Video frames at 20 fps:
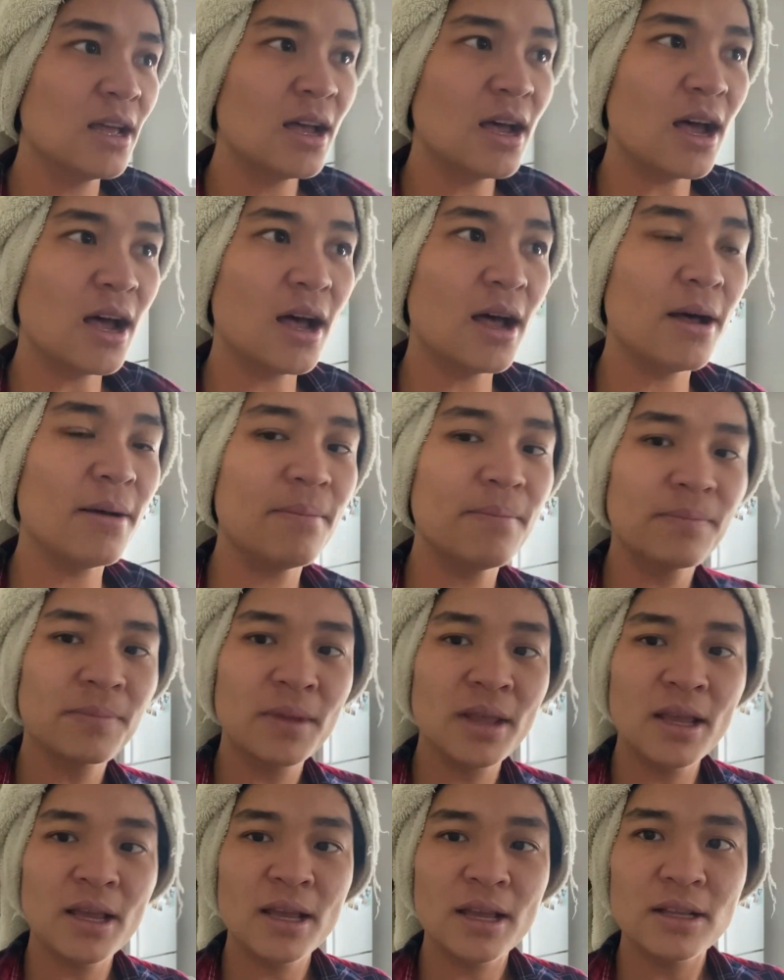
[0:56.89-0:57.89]
Um,
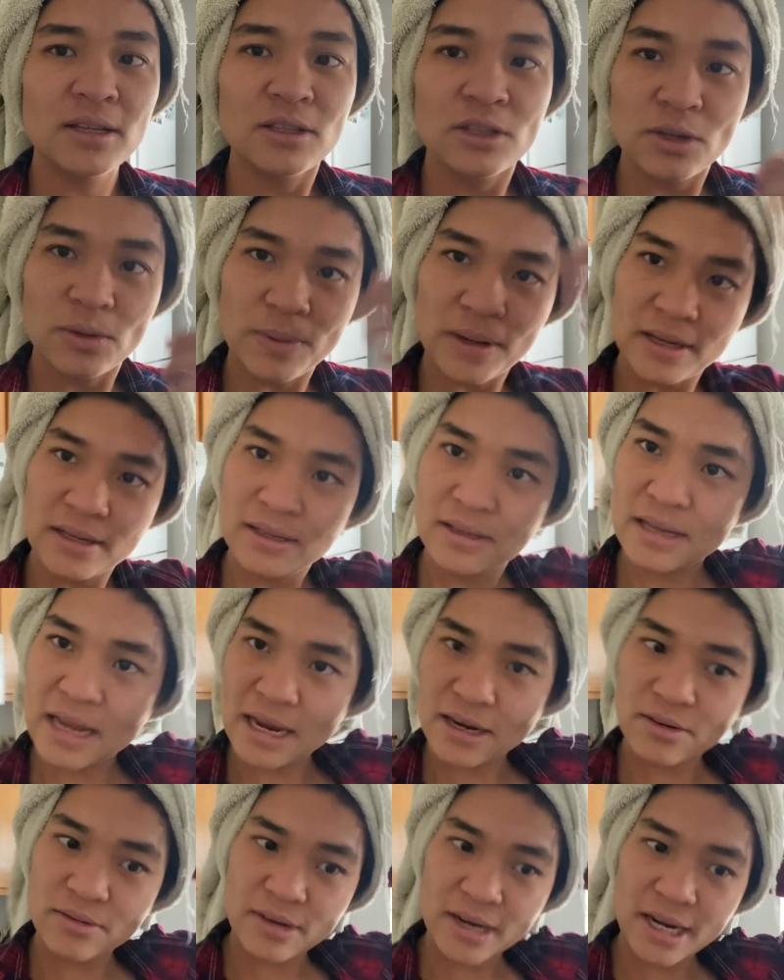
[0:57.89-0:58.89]
to
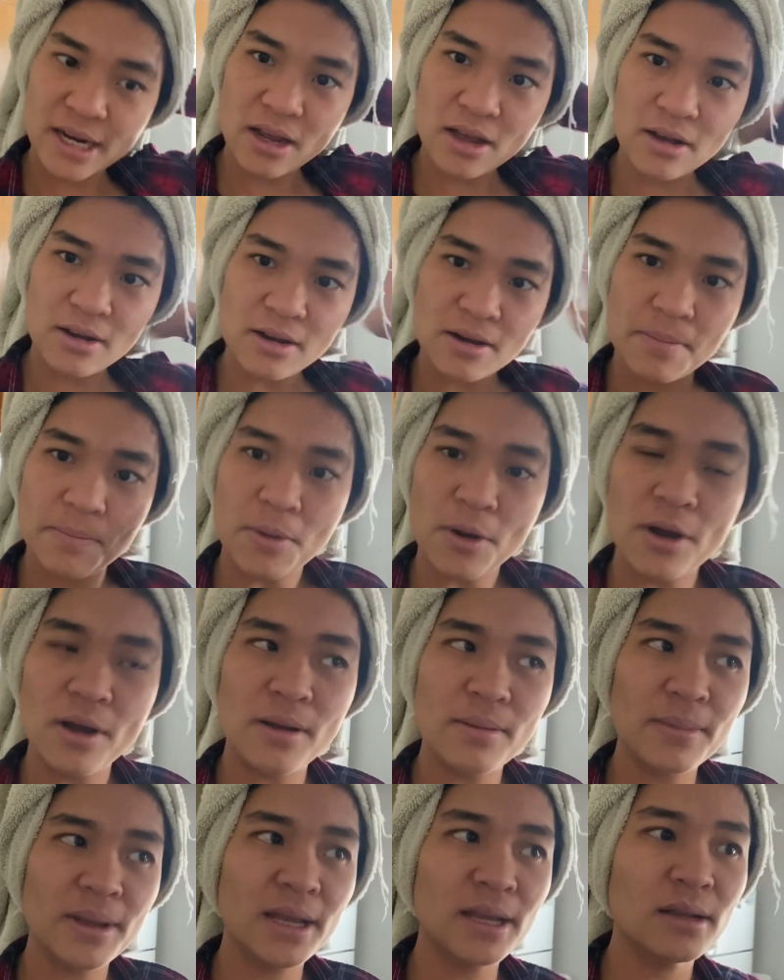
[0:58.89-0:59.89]
redecorate our
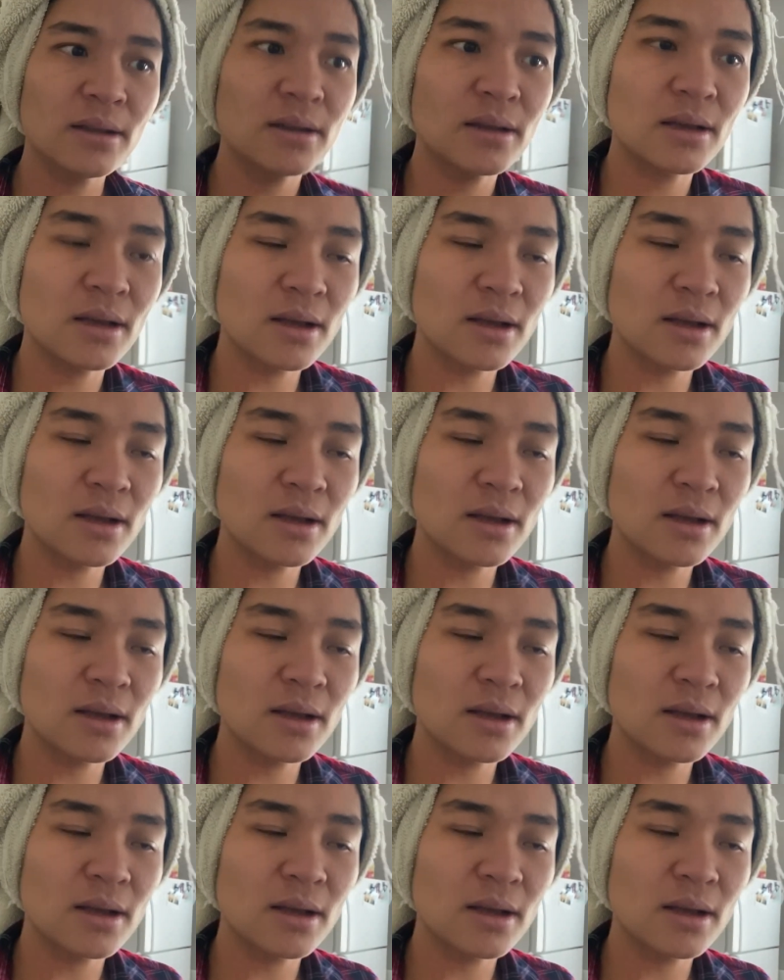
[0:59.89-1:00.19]
apartment.